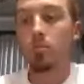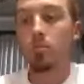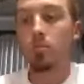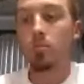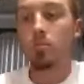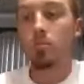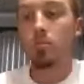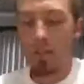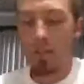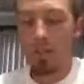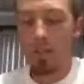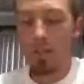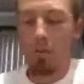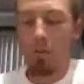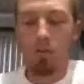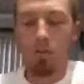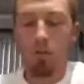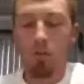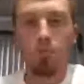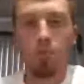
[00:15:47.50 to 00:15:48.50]
any
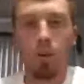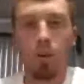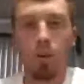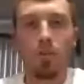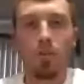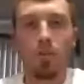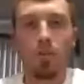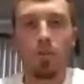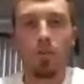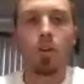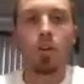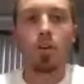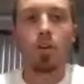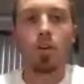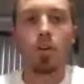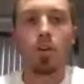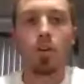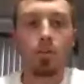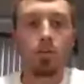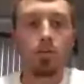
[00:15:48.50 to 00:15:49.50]
sport, whatever sport
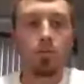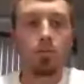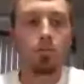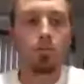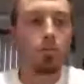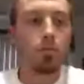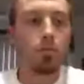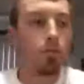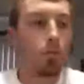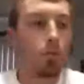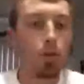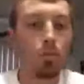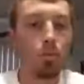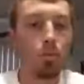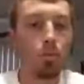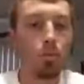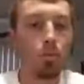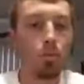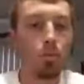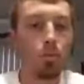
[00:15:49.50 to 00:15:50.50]
you're in, learn
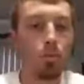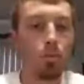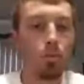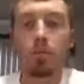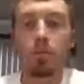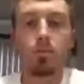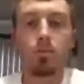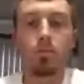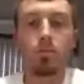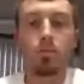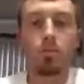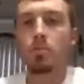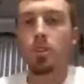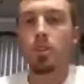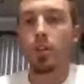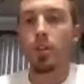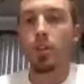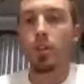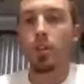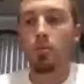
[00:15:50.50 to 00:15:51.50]
more about it,
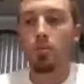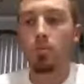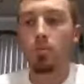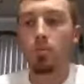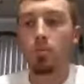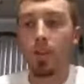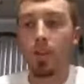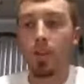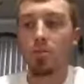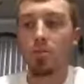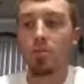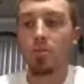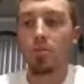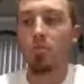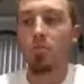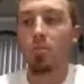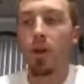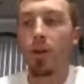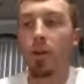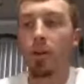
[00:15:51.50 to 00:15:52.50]
make
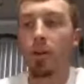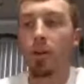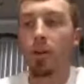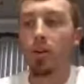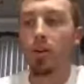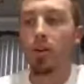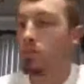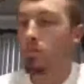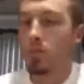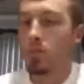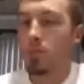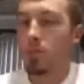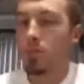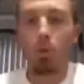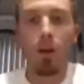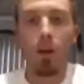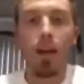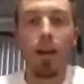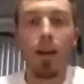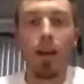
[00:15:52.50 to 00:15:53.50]
yourself better,
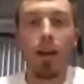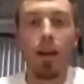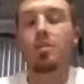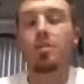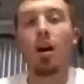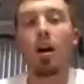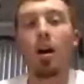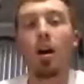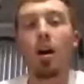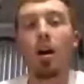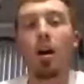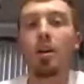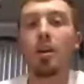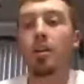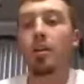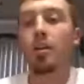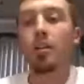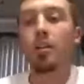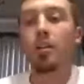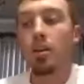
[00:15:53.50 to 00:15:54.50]
put extra time
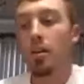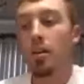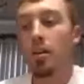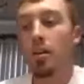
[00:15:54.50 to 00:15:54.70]
in.